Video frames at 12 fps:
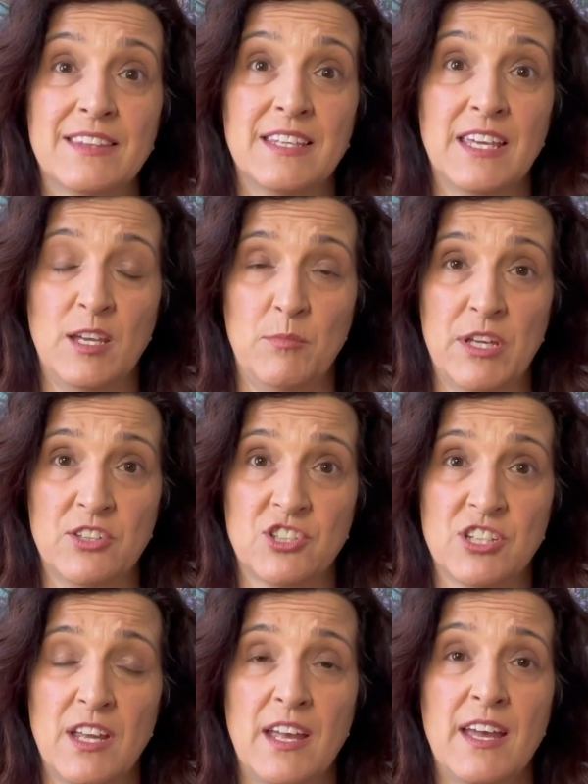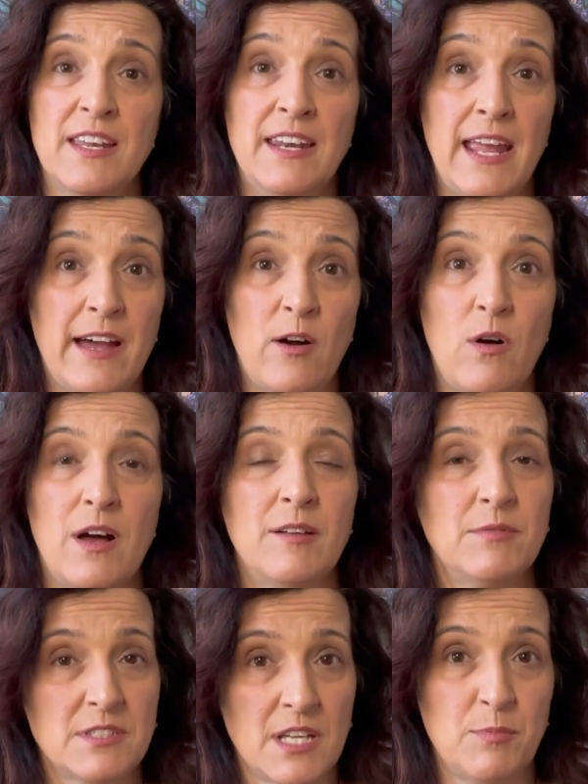the image. Now,
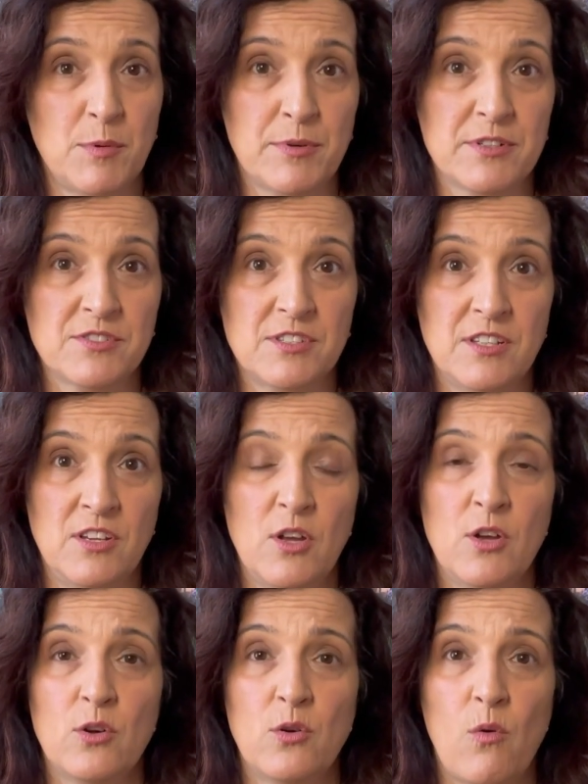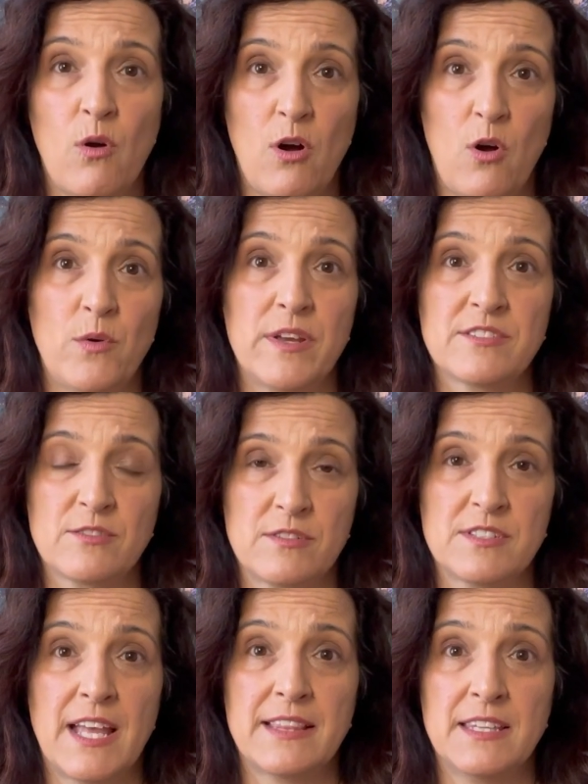I'm the type of person who always
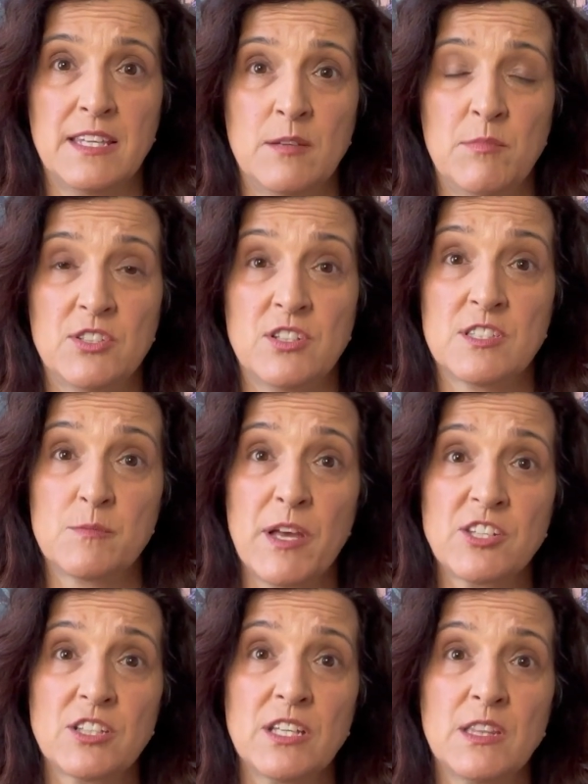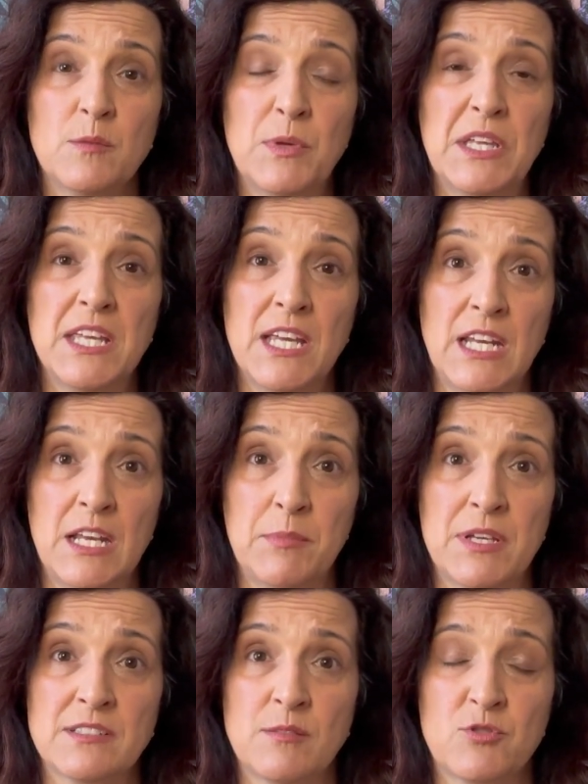looks at the image, especially in the beginning,
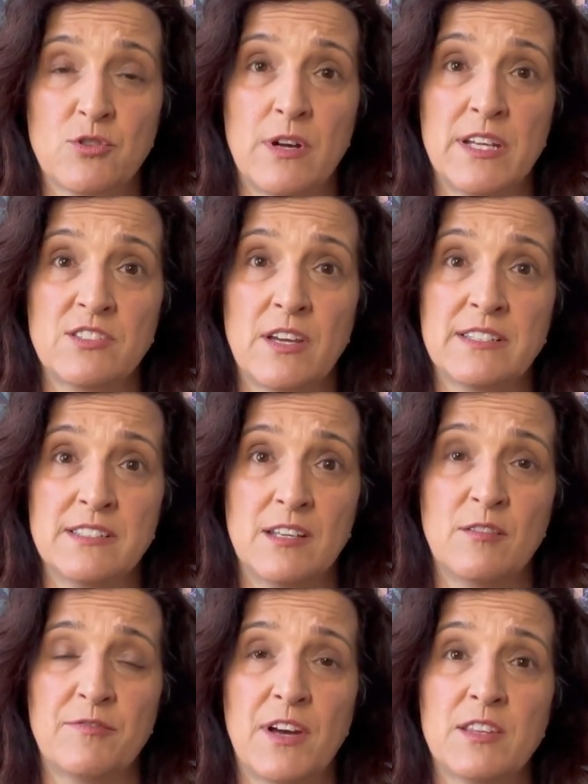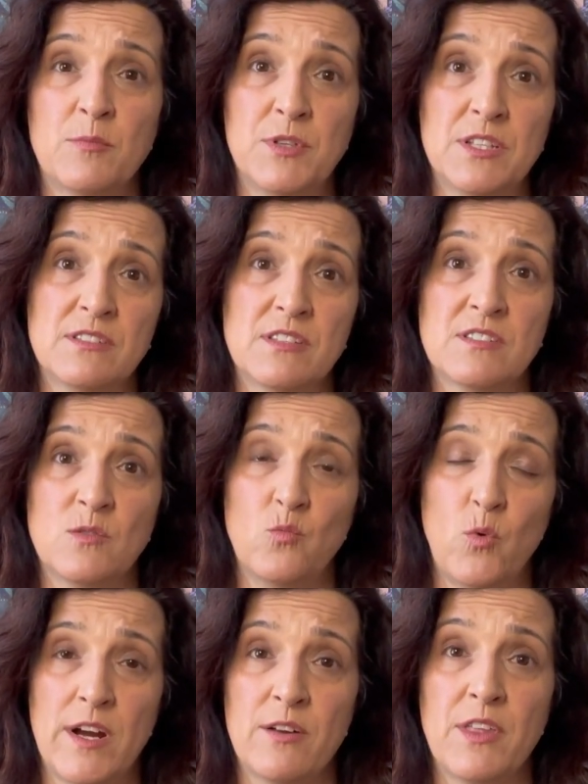because I'm trying to identify the pieces
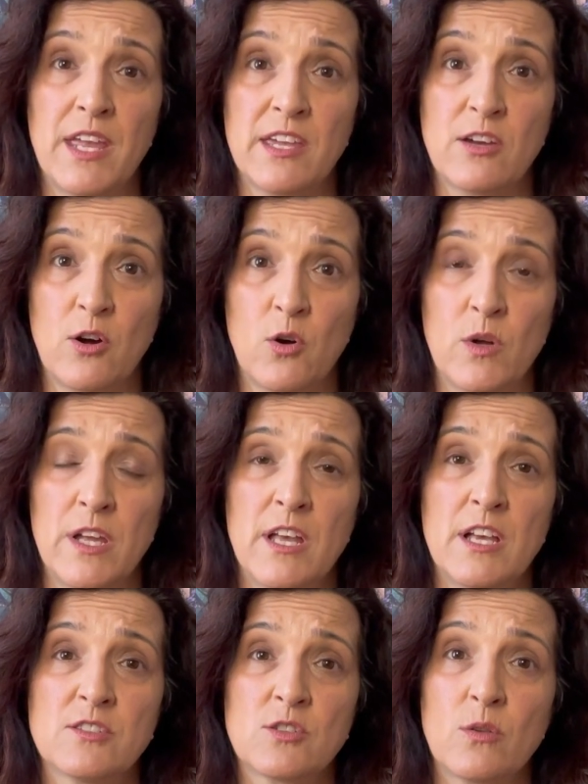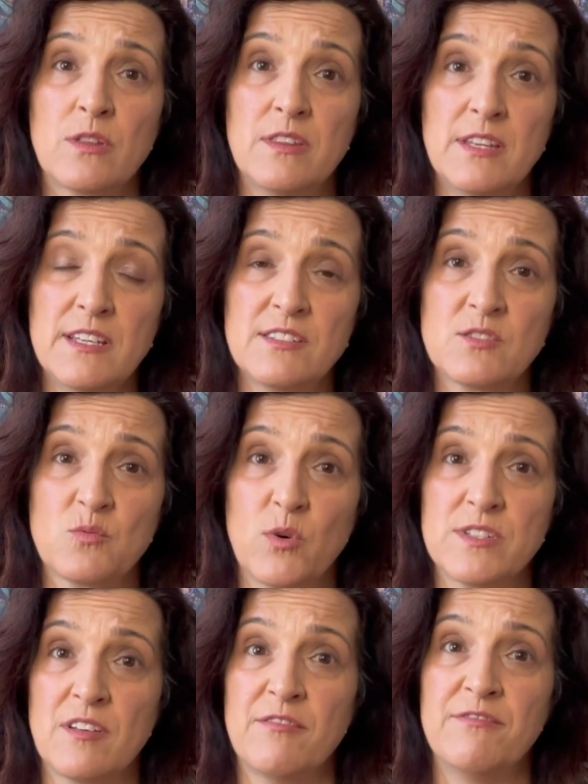and where they go. So this
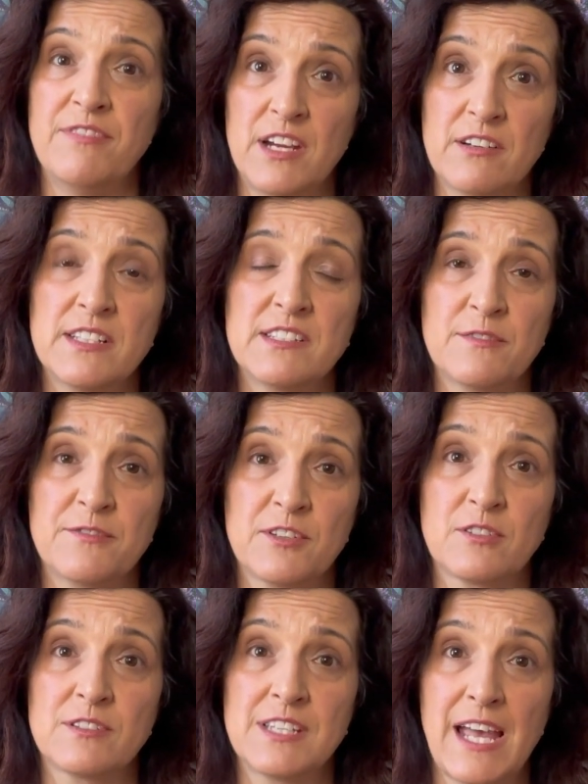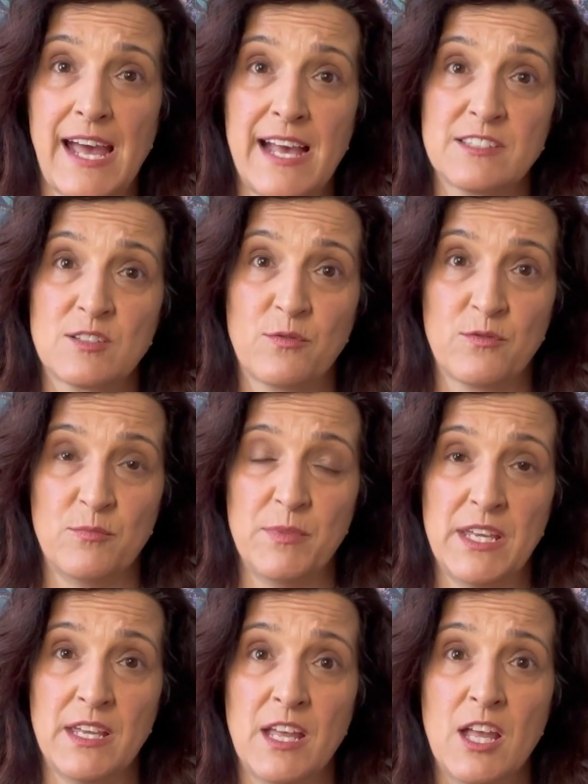was a very difficult task for
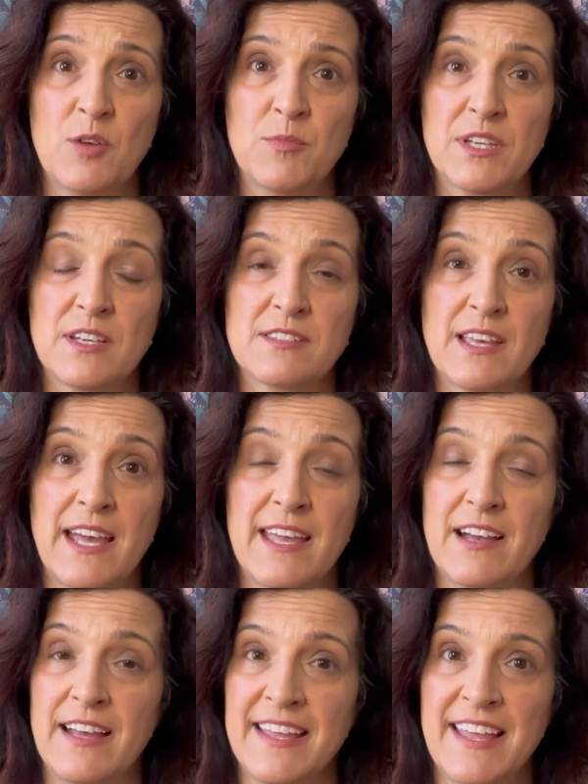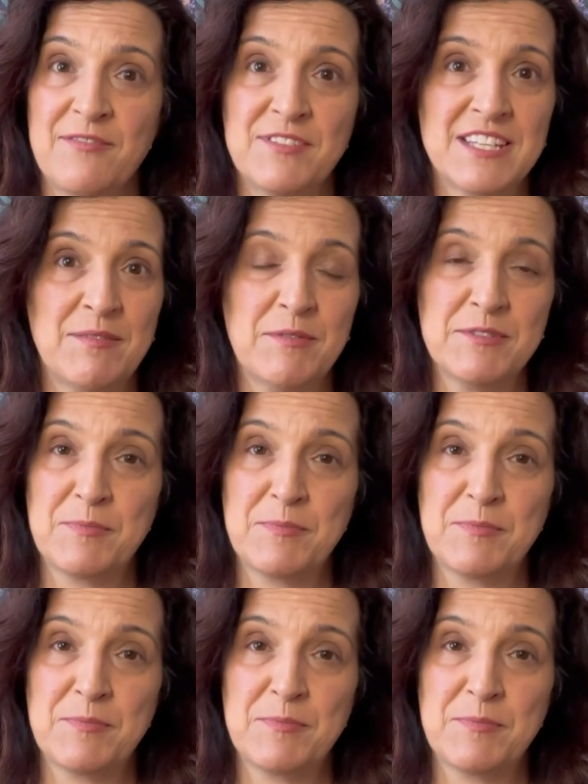me because every time I was